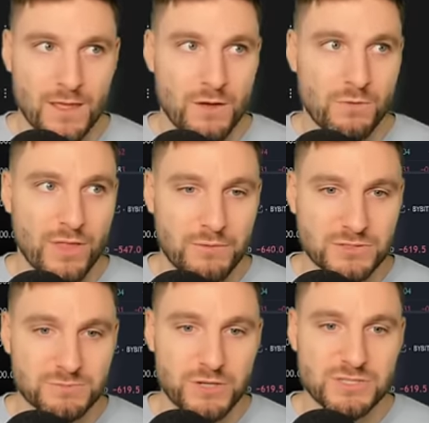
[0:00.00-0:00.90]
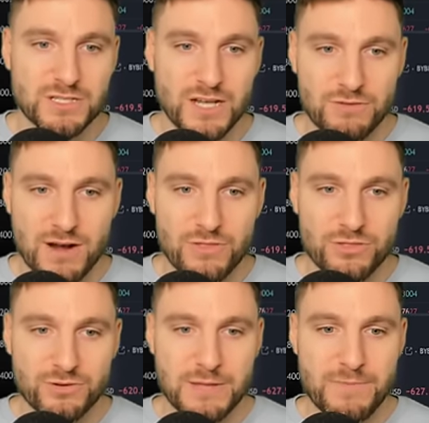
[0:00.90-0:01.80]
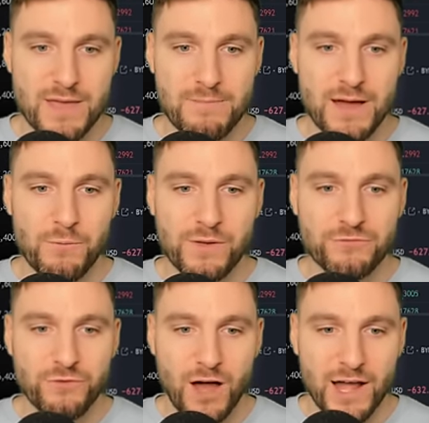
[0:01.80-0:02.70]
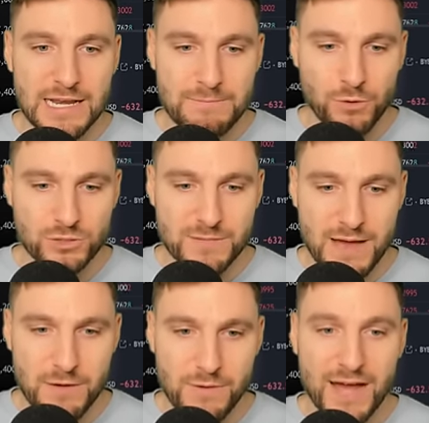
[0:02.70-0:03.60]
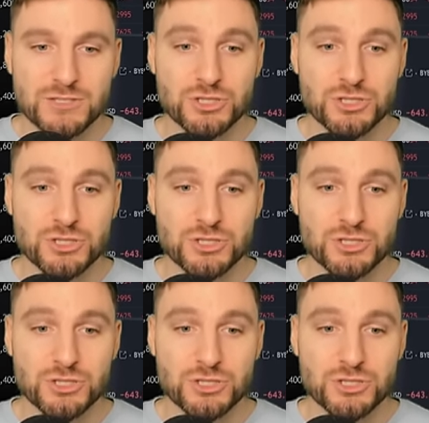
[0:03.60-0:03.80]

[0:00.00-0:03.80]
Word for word: Well, that was posted at around three p m and we finally bottom out at